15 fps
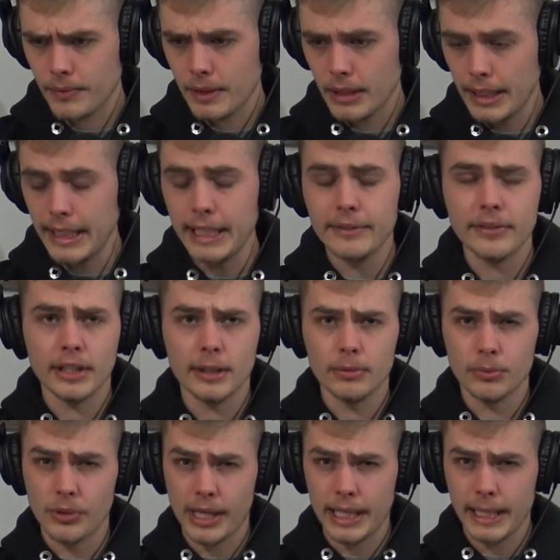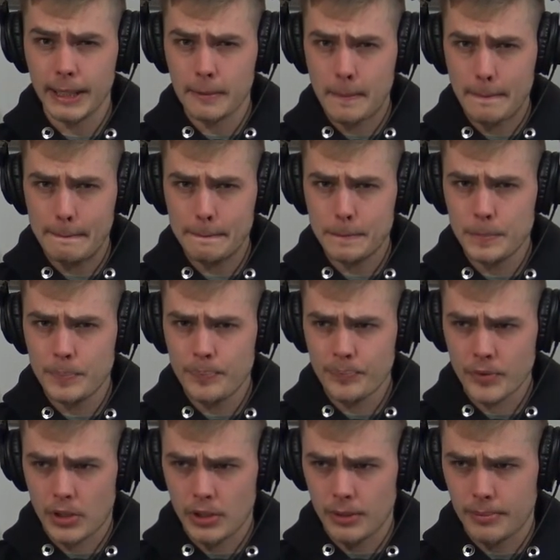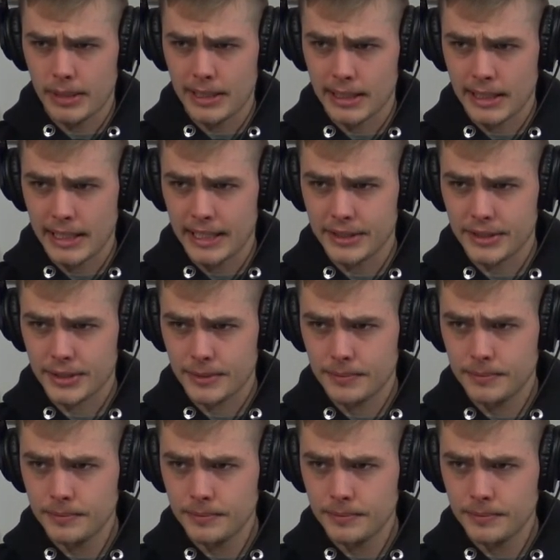leave a rating on the podcast.